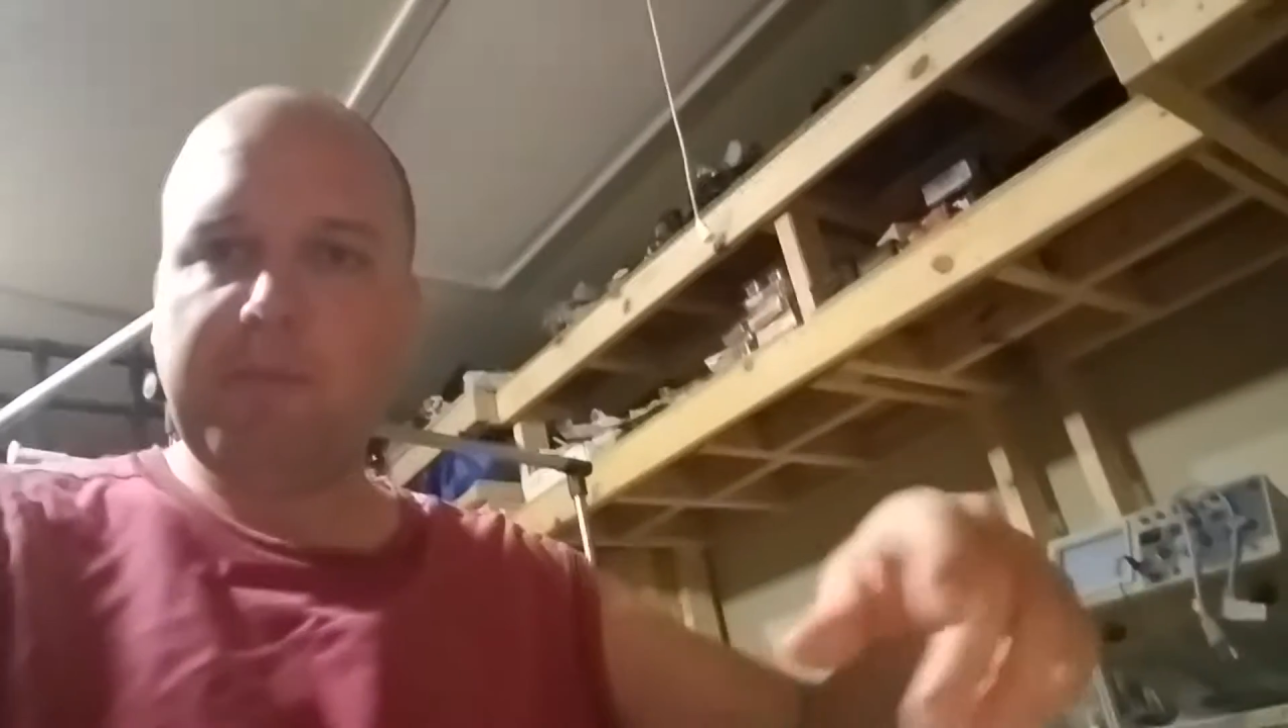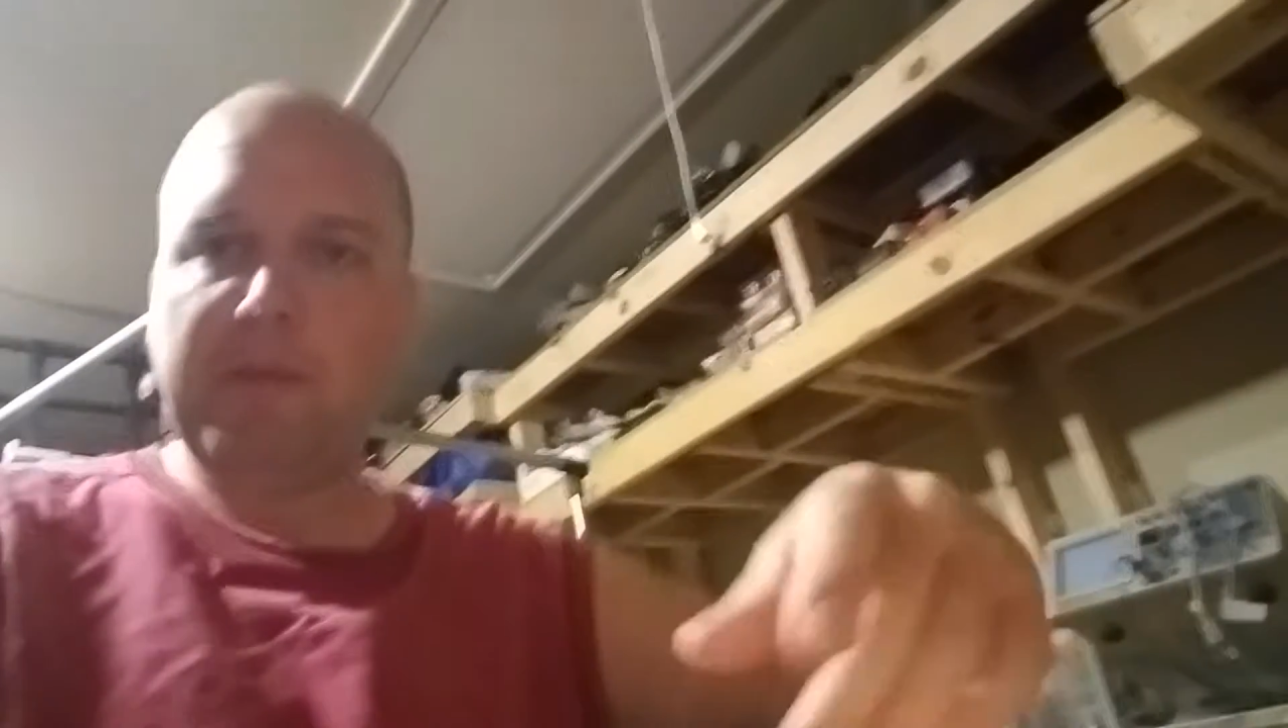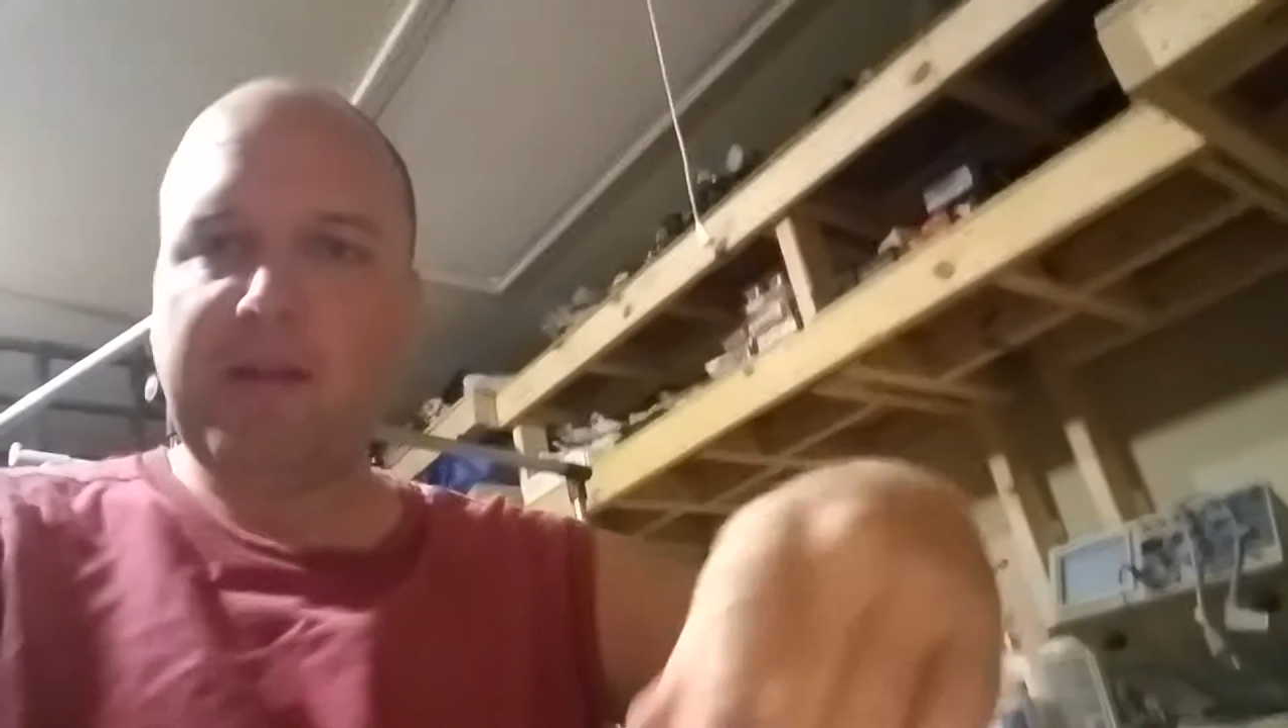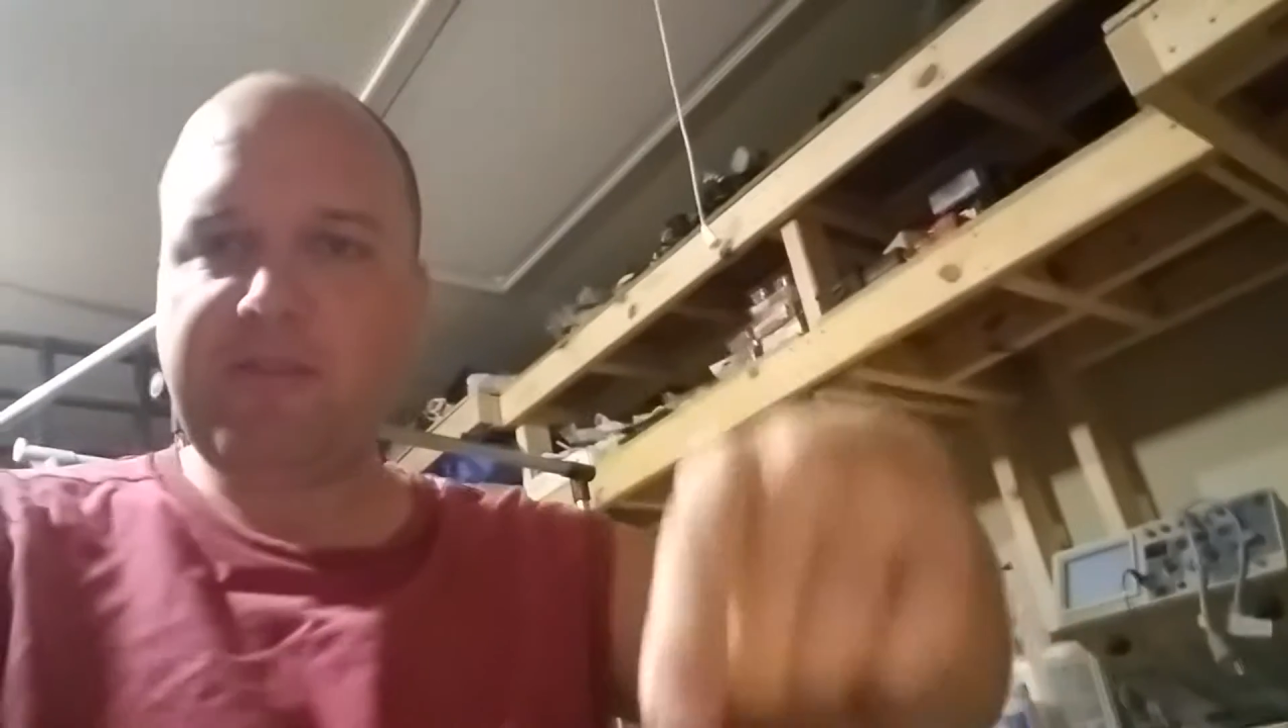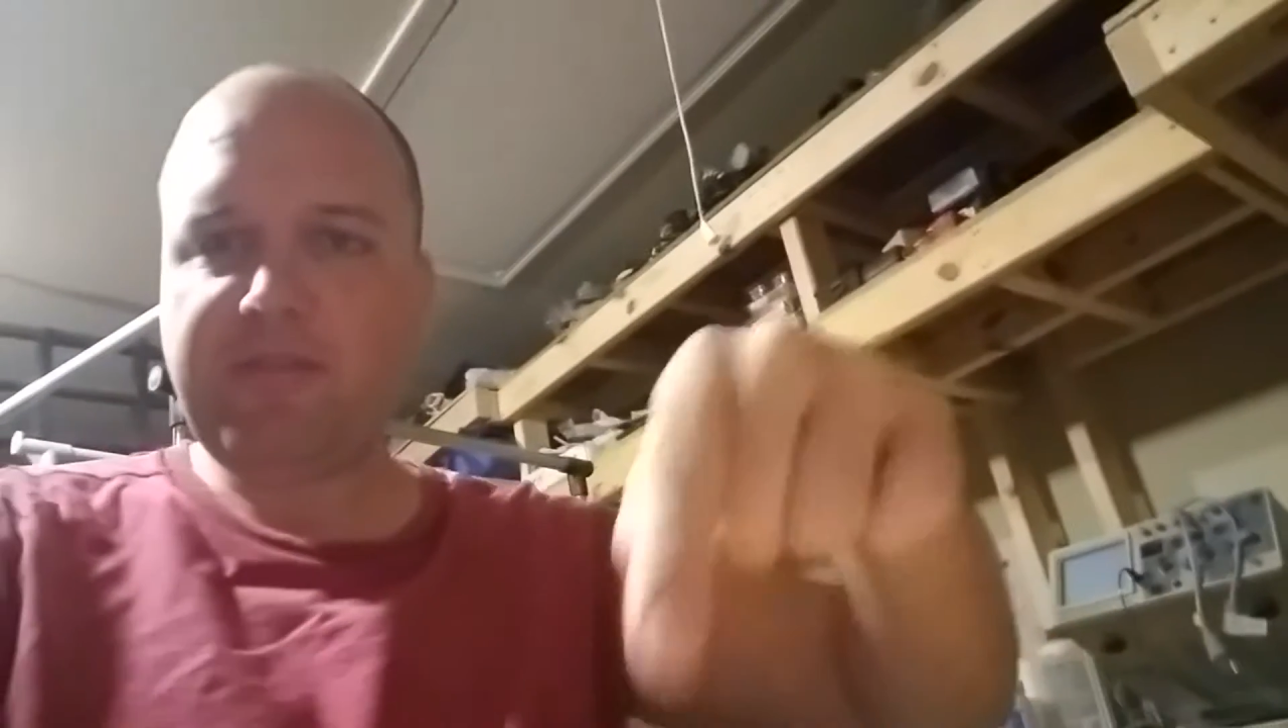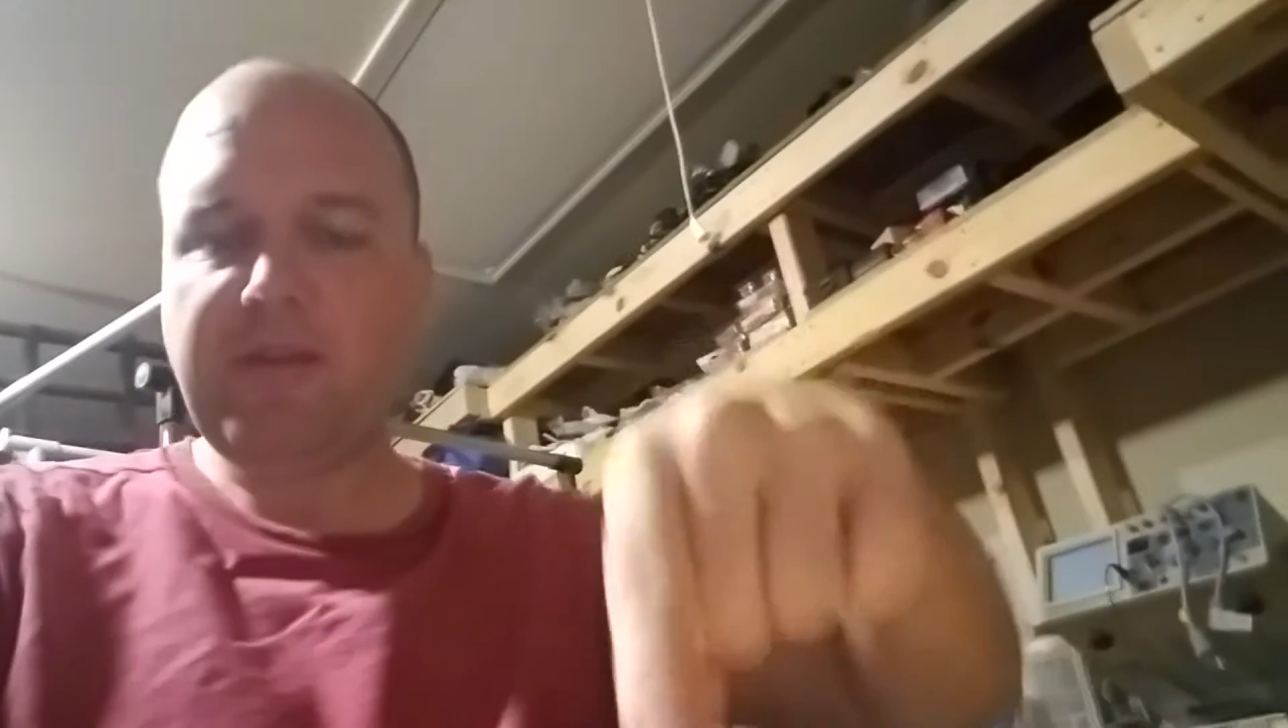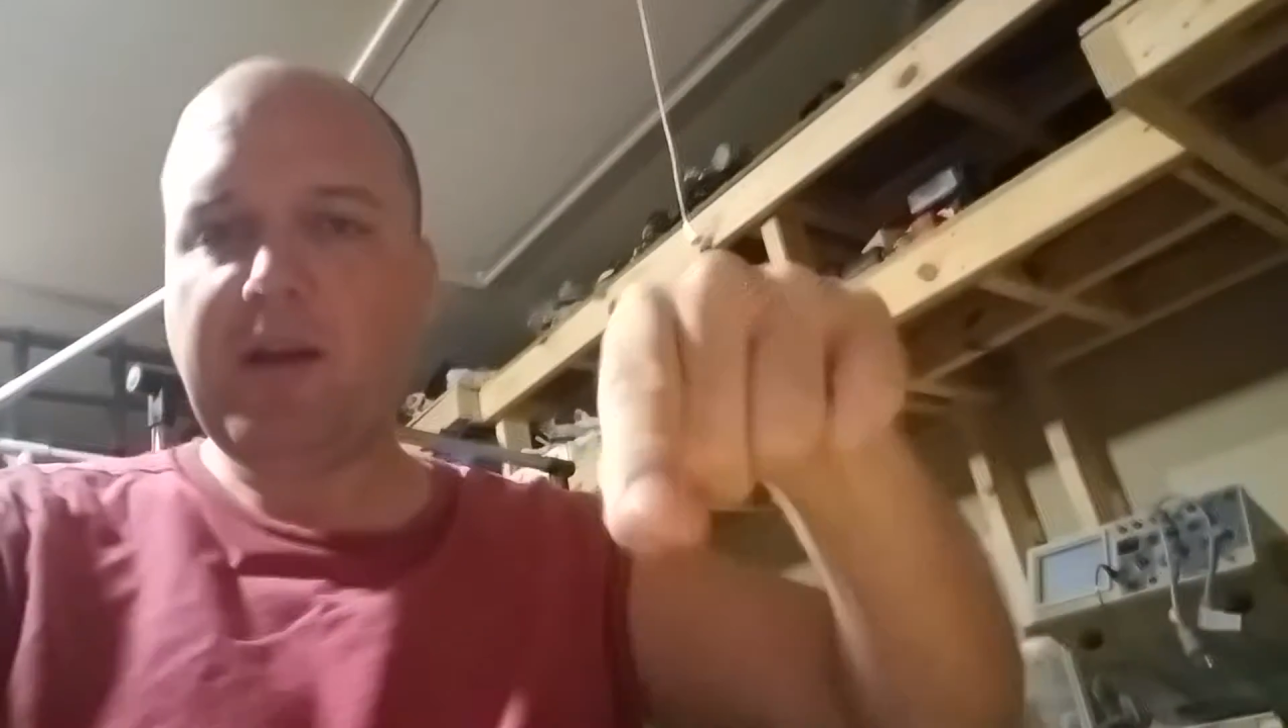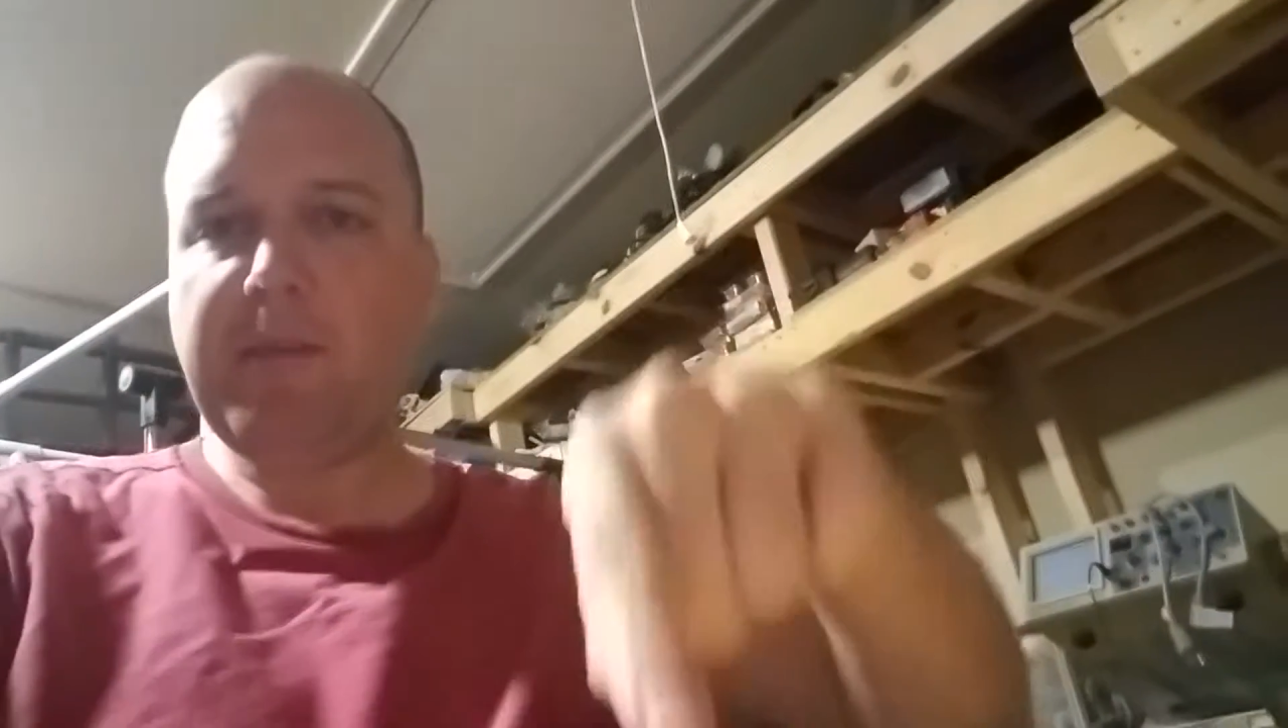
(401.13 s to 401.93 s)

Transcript: bench